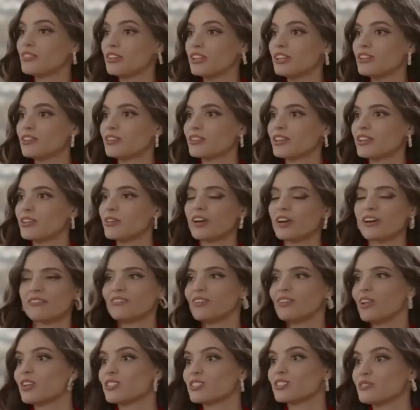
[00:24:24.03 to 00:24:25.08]
your video that you have
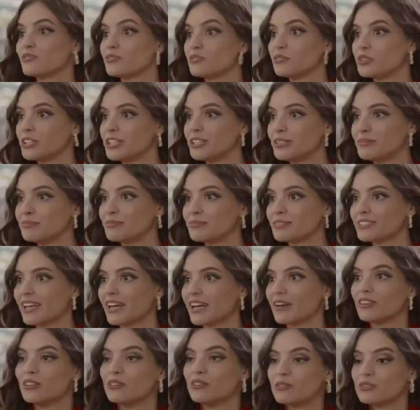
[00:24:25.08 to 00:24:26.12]
lots of dreams.
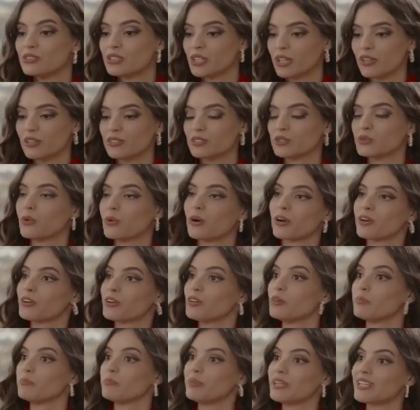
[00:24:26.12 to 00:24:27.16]
Can you tell us what
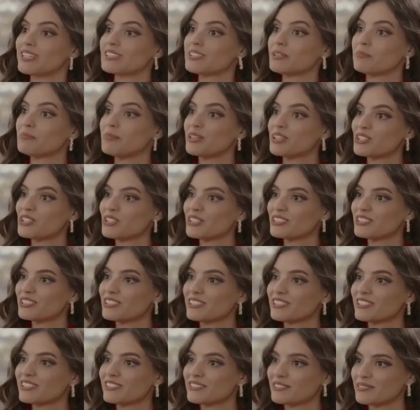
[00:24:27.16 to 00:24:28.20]
are your biggest ambitions?
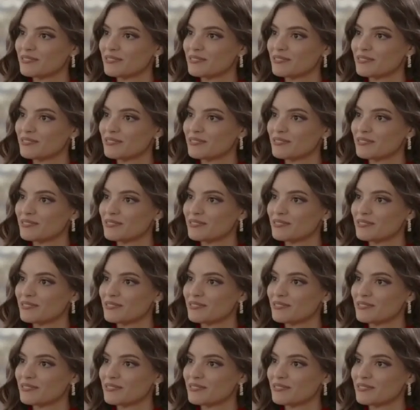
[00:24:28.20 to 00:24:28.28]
